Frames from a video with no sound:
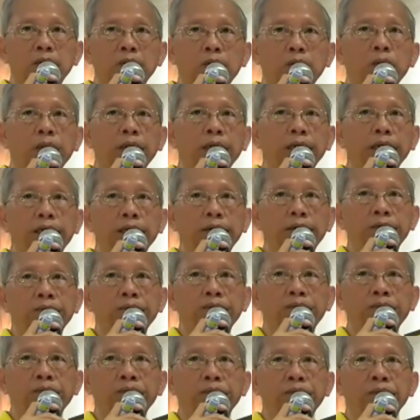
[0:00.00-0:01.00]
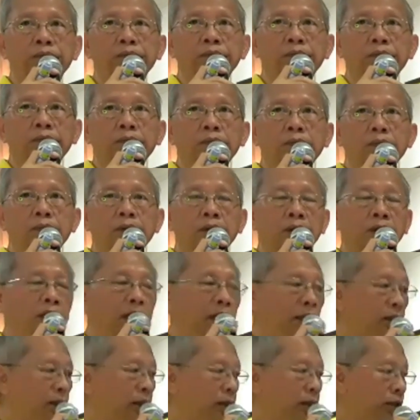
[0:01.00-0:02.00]
way.
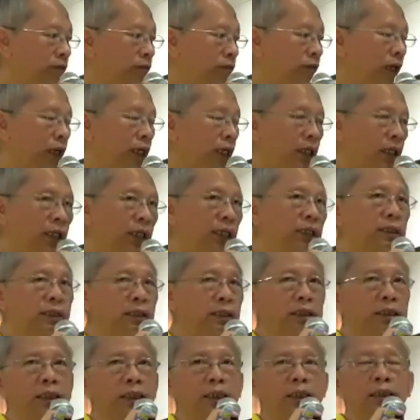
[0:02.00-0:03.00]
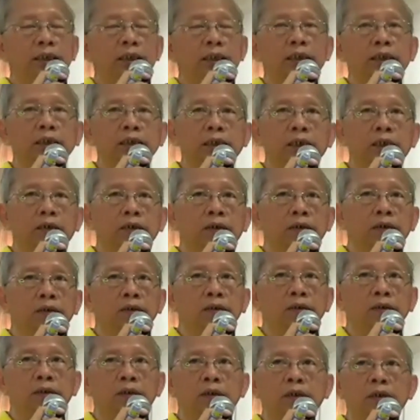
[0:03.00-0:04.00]
Then you violate the nature's
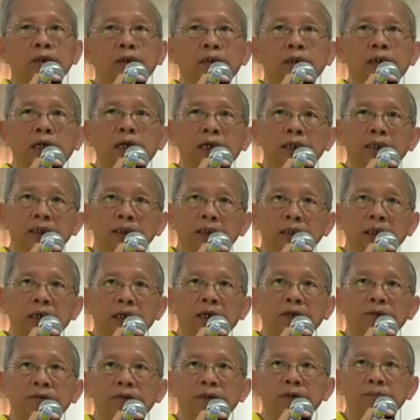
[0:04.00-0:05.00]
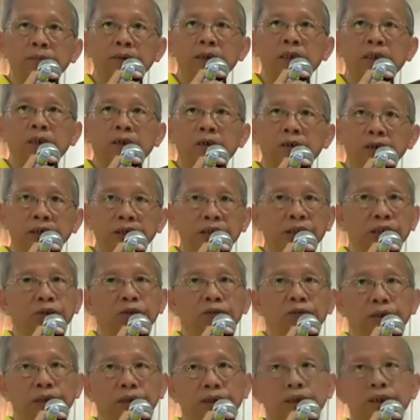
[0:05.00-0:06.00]
law, then there will be
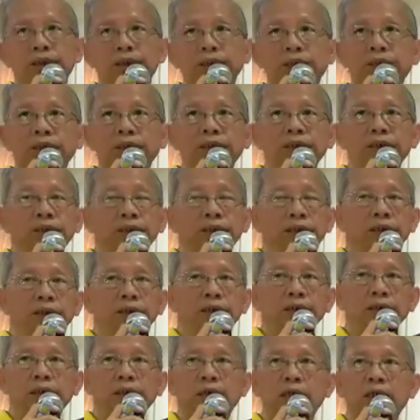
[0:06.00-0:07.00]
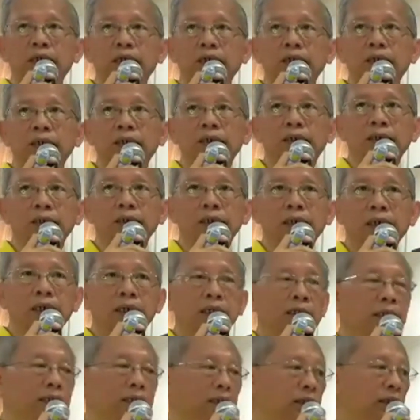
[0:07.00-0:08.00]
consequence
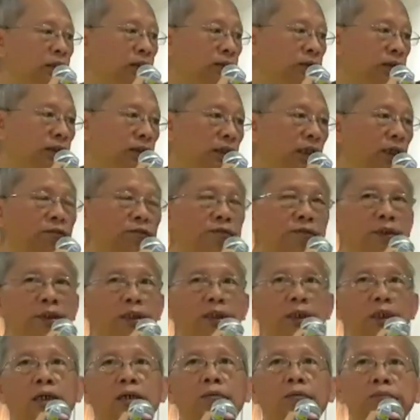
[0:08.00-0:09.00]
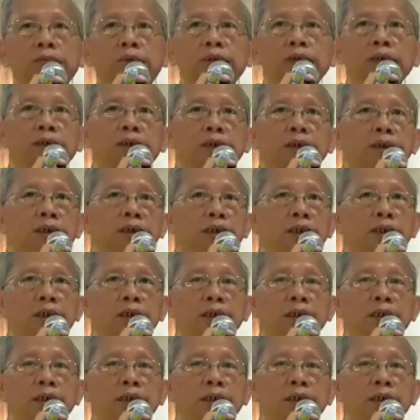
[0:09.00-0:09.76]
that leads to suffering and misery.